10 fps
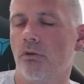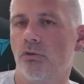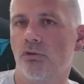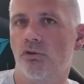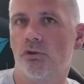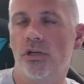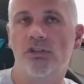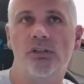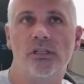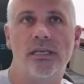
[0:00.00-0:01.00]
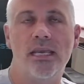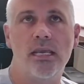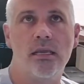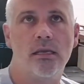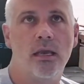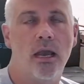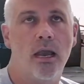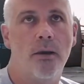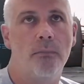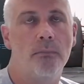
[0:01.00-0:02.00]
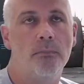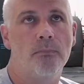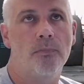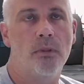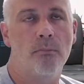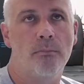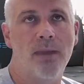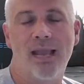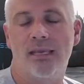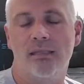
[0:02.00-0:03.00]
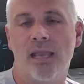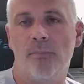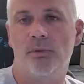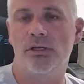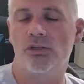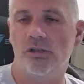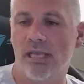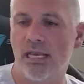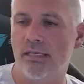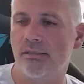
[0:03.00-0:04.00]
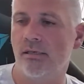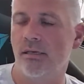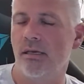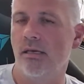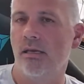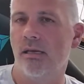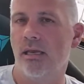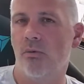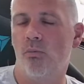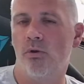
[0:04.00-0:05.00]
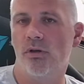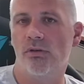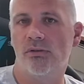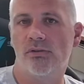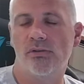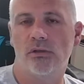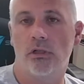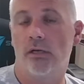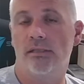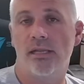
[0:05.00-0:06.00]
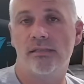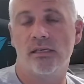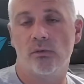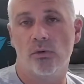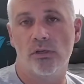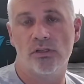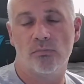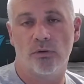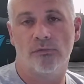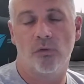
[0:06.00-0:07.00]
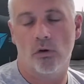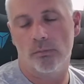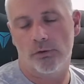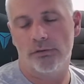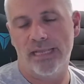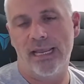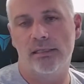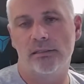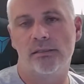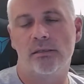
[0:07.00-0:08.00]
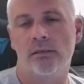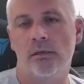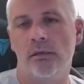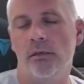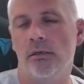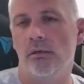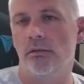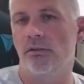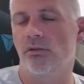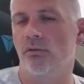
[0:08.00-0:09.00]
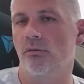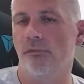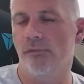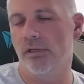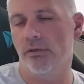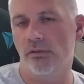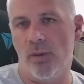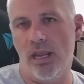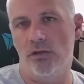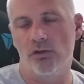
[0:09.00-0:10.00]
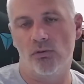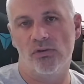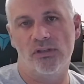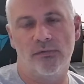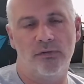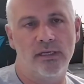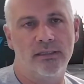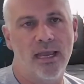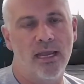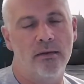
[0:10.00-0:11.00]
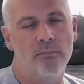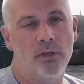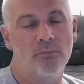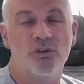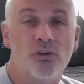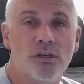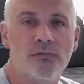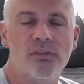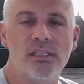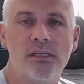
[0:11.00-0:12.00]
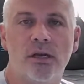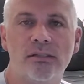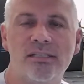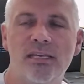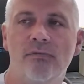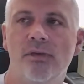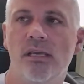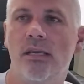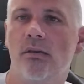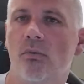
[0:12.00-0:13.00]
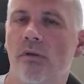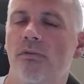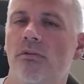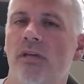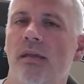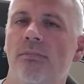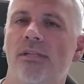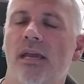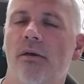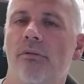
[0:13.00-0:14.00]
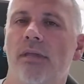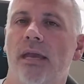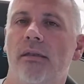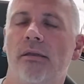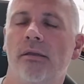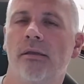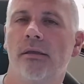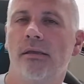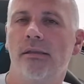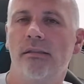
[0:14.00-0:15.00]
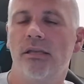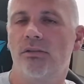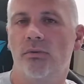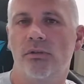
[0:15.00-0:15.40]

traditionally, um, back in the Appalachian days, it was clog dancing was performed or danced to fiddles, banjos, stuff like that. But I'm sure you've seen on TV quite a few times now that they do it